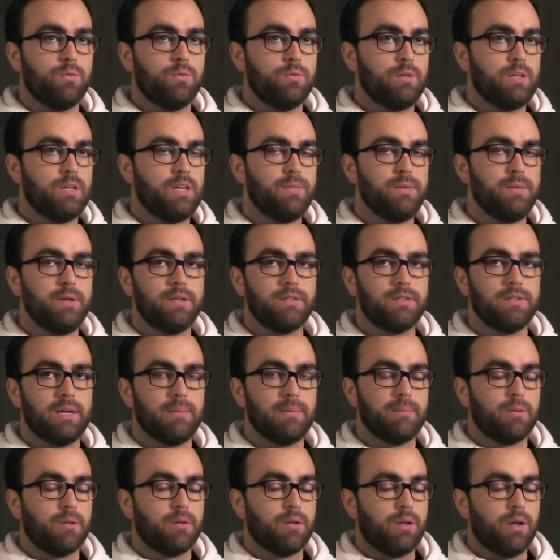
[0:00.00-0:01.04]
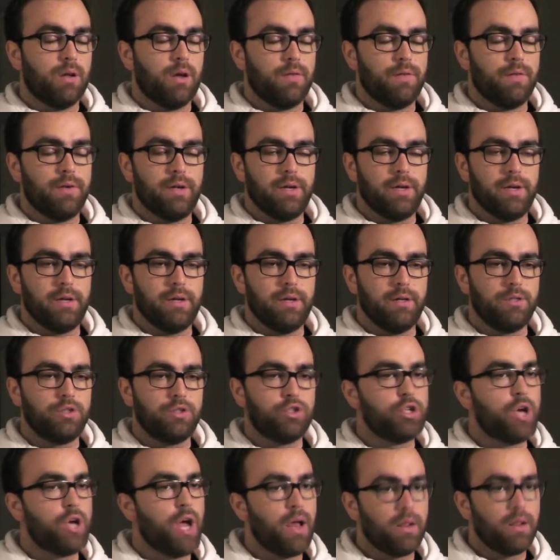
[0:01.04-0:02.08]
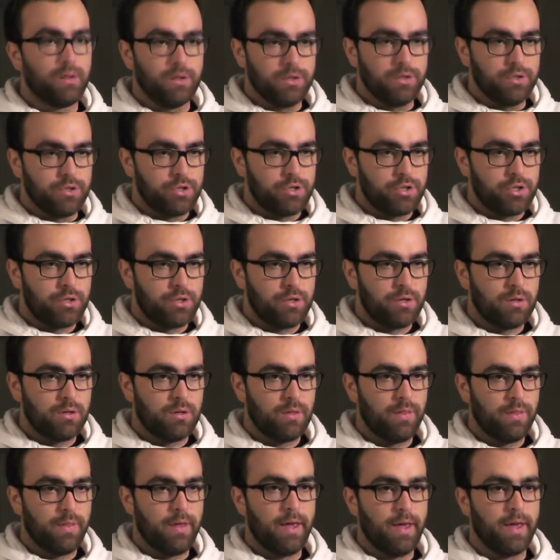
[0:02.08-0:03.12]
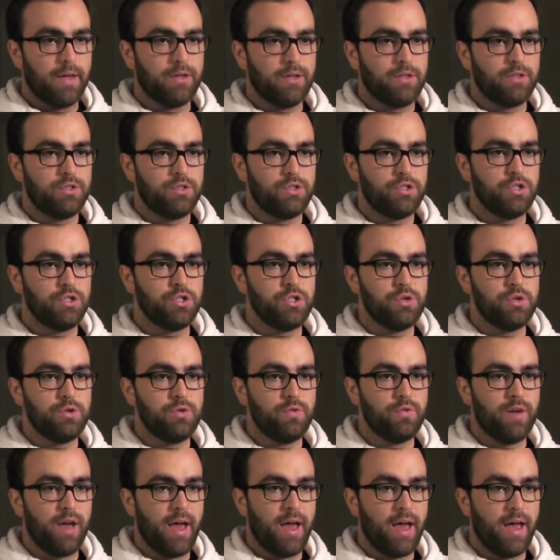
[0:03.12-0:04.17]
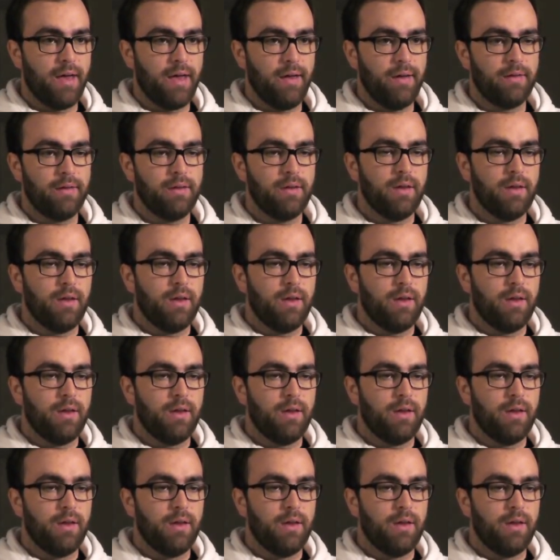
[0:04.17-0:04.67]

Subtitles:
give me an example of a challenge that you had